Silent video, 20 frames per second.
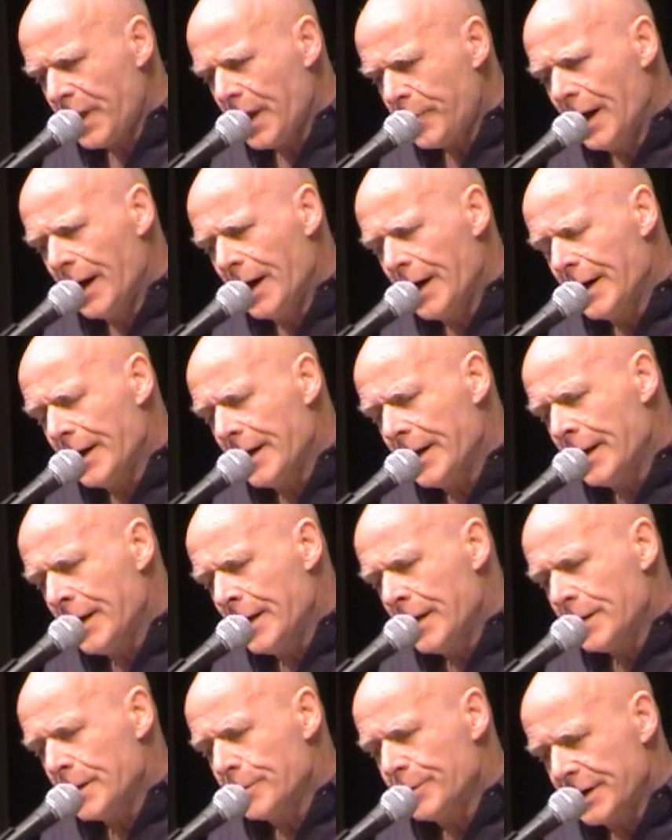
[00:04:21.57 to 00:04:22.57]

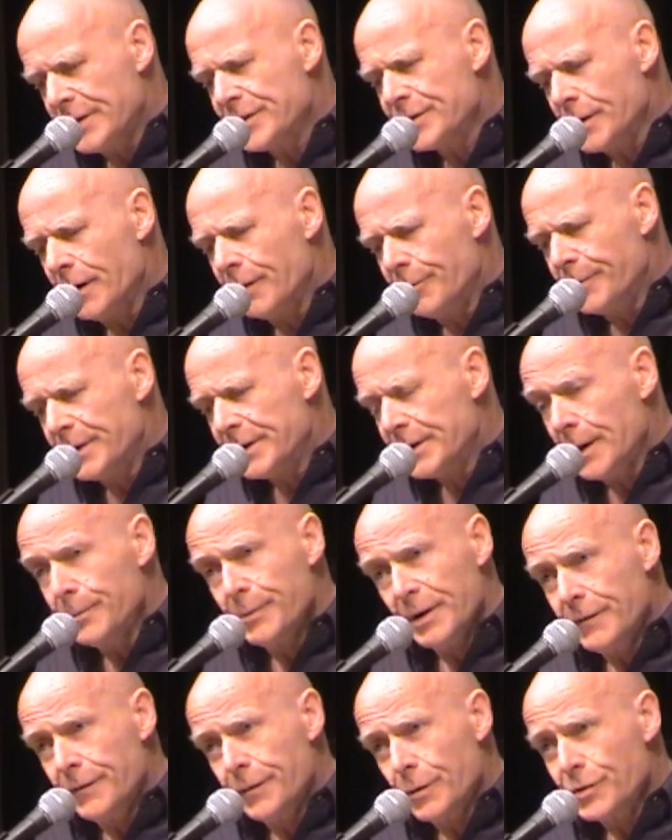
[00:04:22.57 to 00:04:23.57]
the British government have
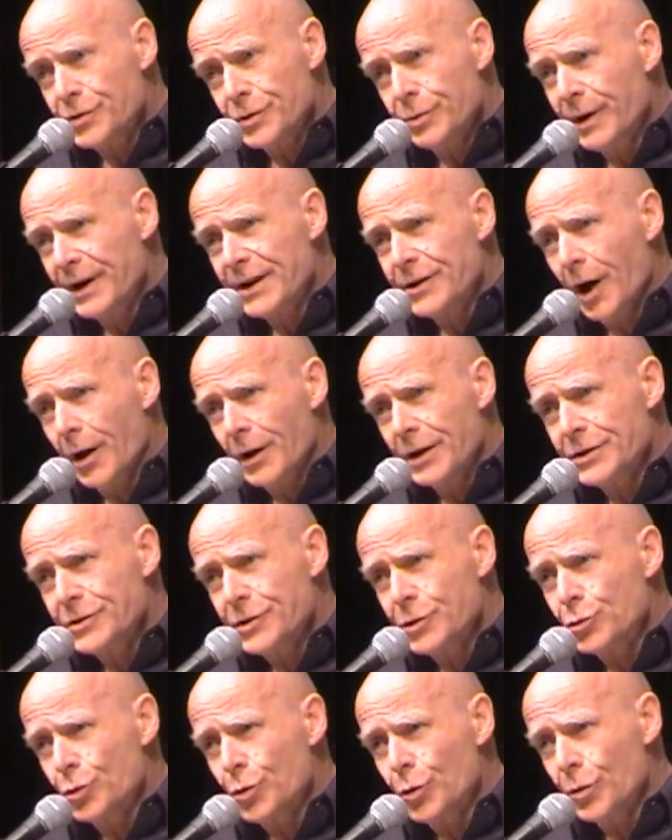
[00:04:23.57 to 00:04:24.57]
been forced to acknowledge
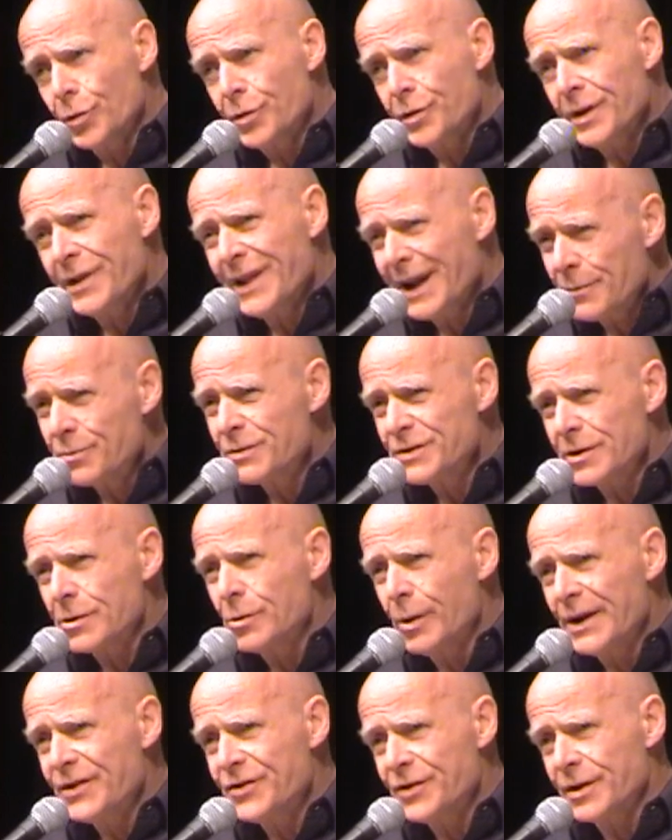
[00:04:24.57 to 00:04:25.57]
the truth. That was the
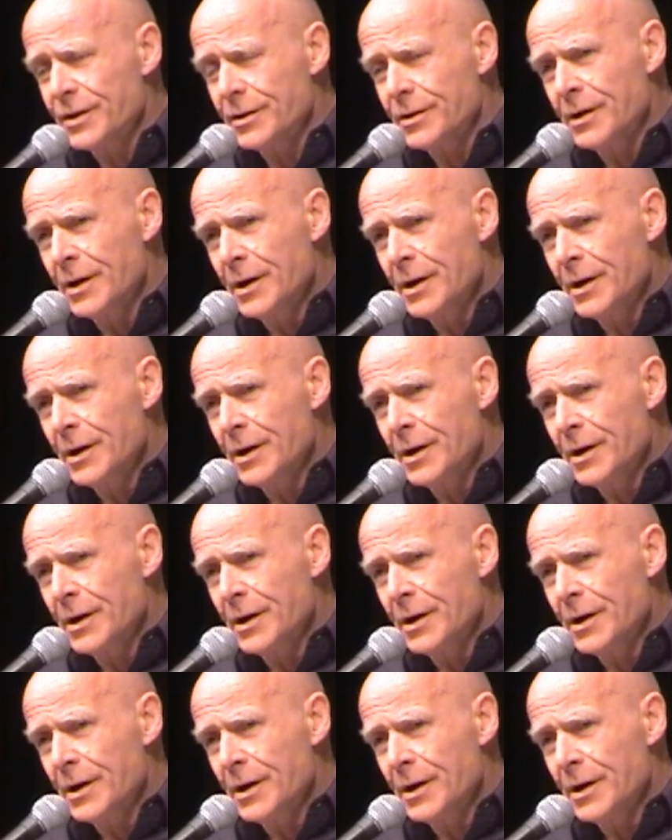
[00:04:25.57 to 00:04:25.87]
question,